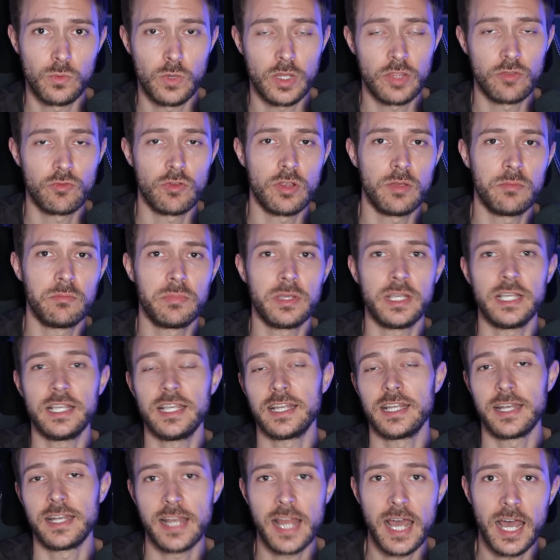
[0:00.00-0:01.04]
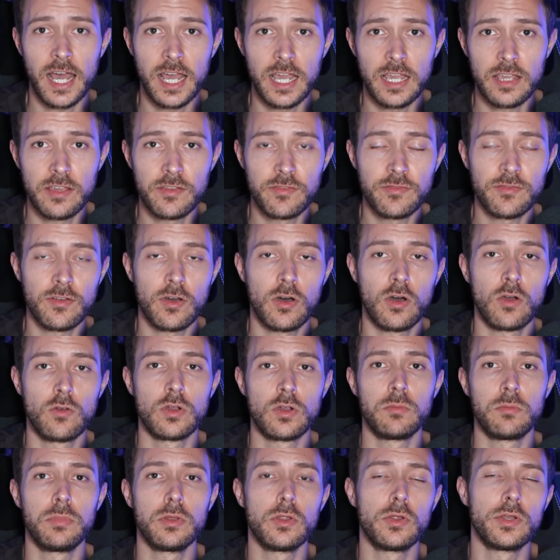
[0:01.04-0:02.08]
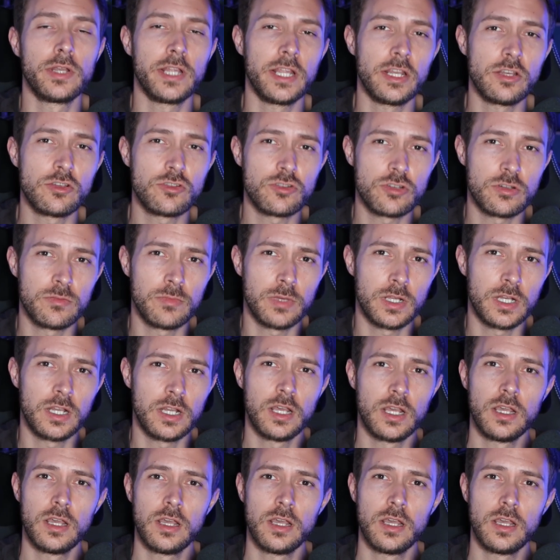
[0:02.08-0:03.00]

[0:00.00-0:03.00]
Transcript: whether it be a knife or a blunt instrument.